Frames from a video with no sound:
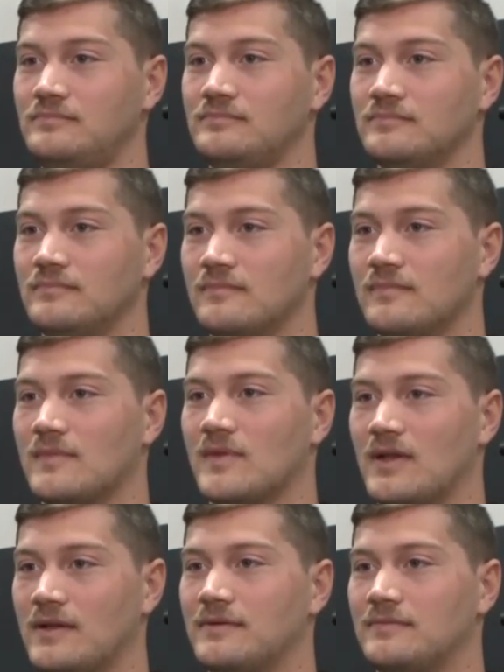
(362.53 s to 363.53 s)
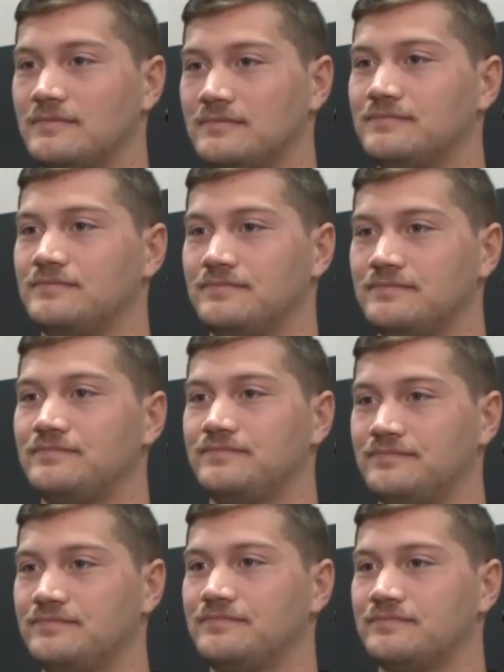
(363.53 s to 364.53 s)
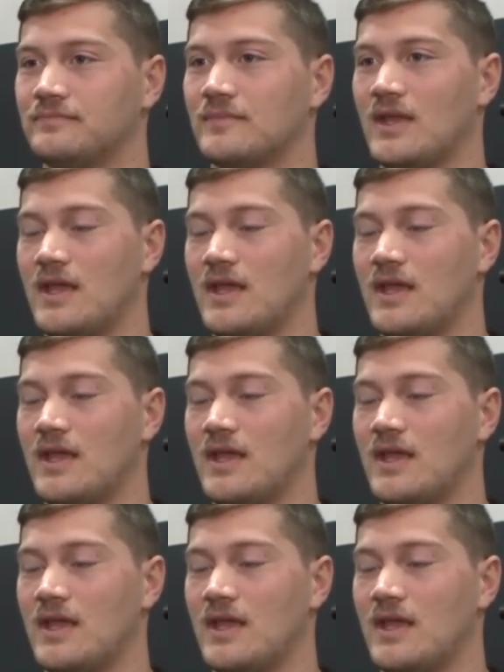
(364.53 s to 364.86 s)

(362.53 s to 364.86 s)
this league as it continues to move forward?